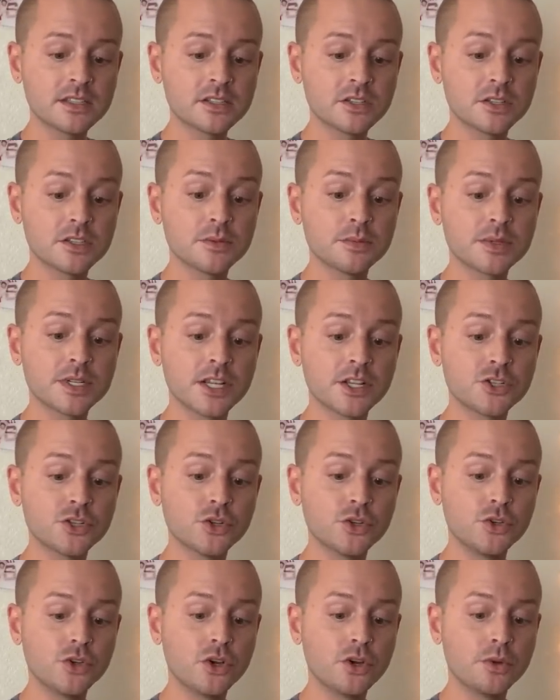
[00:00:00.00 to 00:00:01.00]
There's the
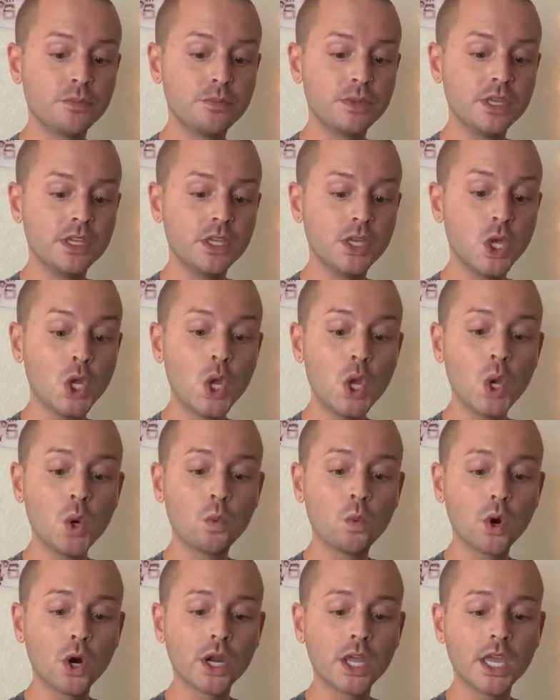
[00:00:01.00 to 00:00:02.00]
potential you could be
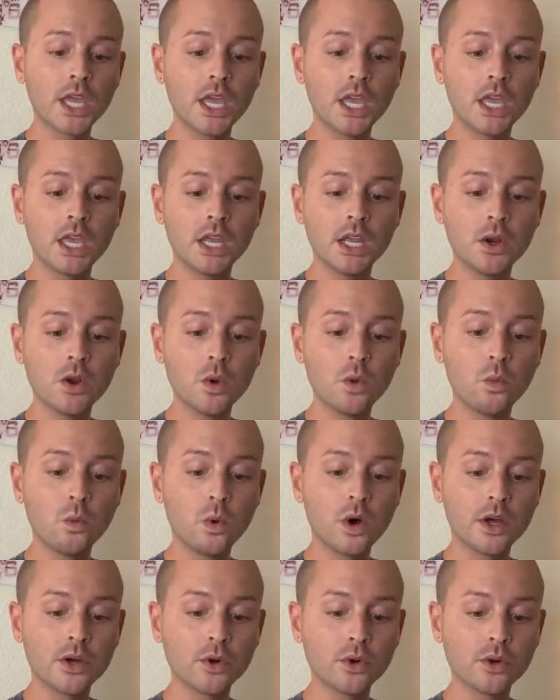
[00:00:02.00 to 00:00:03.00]
working in
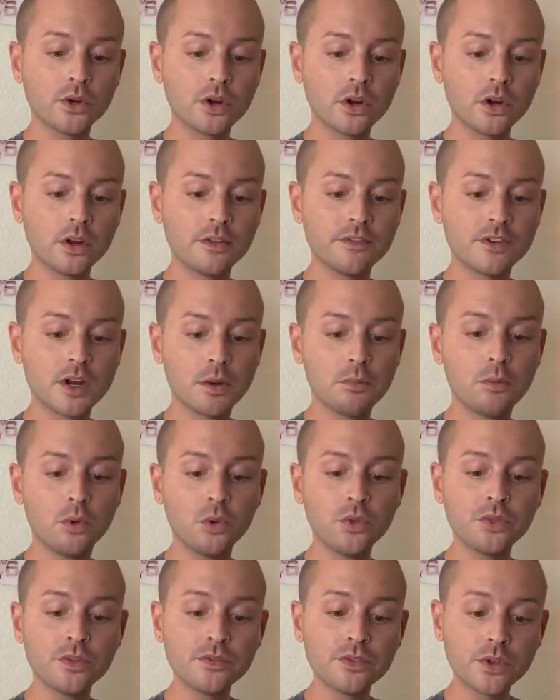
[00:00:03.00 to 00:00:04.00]
one or if not
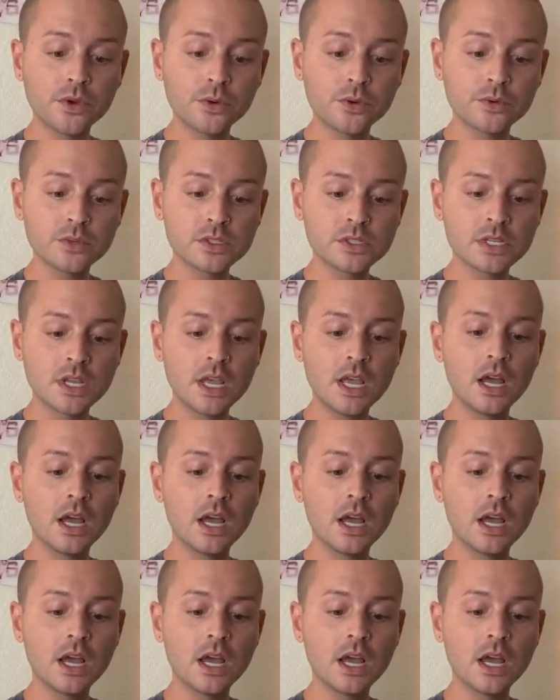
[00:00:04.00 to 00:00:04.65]
both of those,